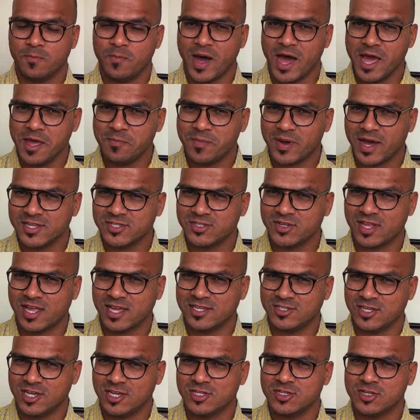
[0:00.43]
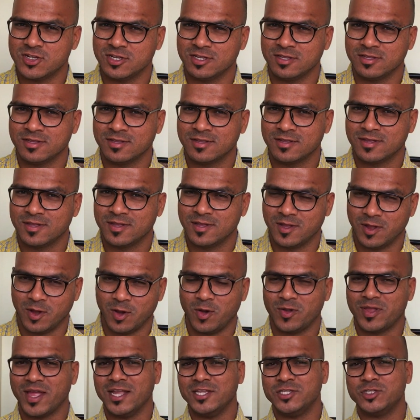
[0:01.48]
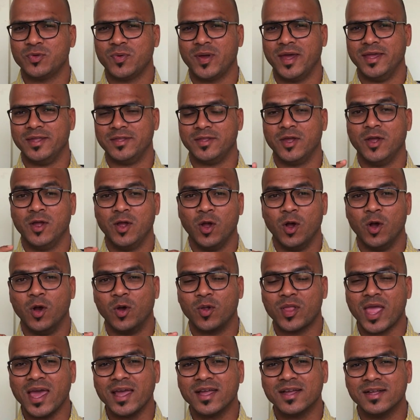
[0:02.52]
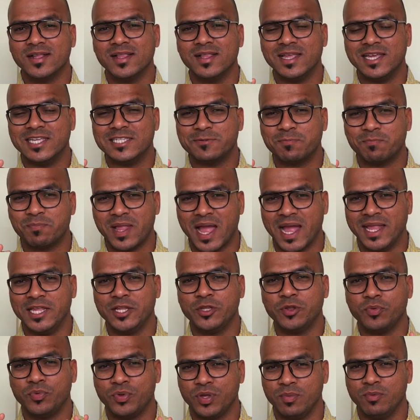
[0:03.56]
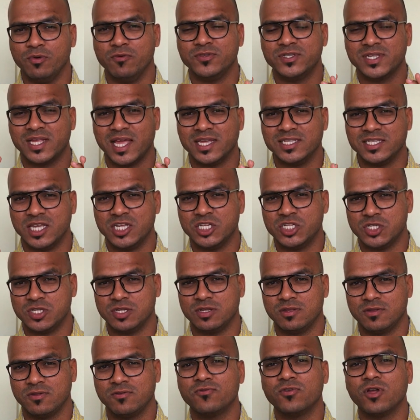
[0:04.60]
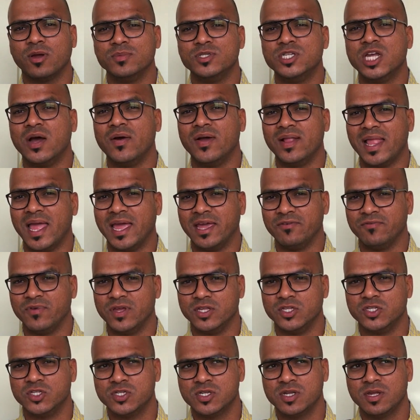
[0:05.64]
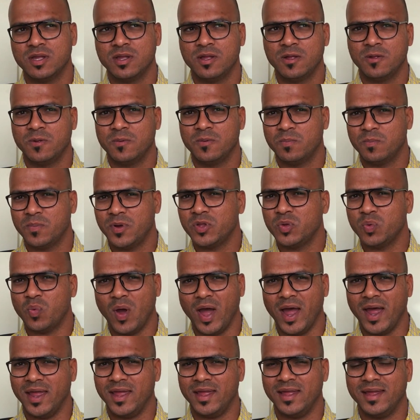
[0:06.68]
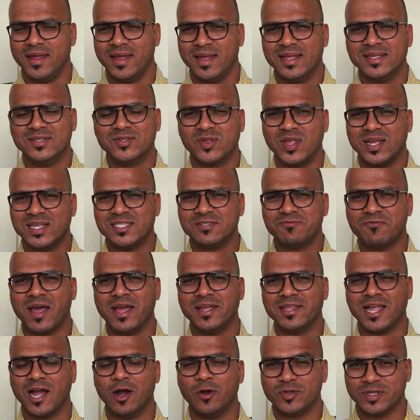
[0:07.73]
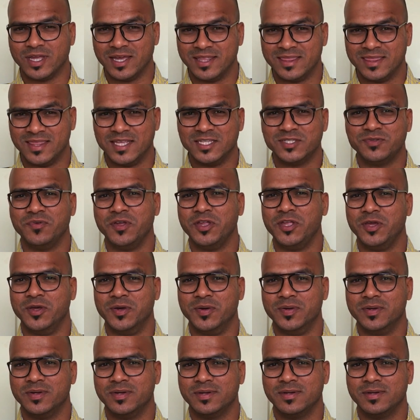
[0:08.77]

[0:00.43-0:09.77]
Bye-bye serialization, or that's right, Oracle is planning to remove serialization from Java language. But why? So let's find out in this video.